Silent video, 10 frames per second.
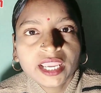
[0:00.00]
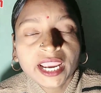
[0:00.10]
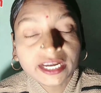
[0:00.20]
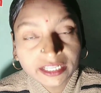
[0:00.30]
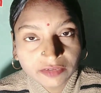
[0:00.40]

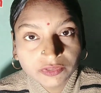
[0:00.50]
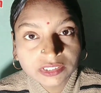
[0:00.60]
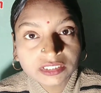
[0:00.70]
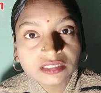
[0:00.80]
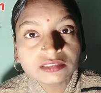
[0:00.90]
and
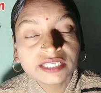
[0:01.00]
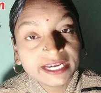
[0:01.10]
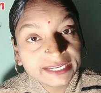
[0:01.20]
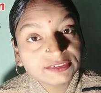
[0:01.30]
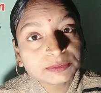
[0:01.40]
even the
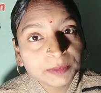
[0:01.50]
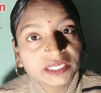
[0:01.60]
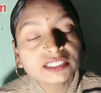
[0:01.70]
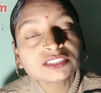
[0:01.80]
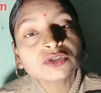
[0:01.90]
native
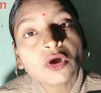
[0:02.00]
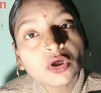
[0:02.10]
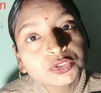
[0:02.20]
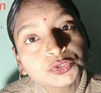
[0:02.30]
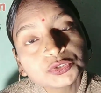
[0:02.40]
speakers
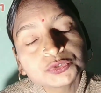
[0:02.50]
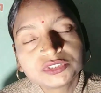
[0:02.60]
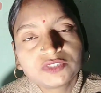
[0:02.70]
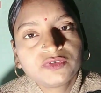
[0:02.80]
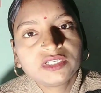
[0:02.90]
also use
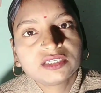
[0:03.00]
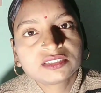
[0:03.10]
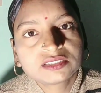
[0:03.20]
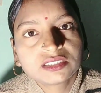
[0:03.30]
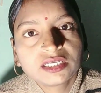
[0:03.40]
the
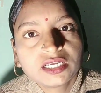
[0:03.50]
fillers.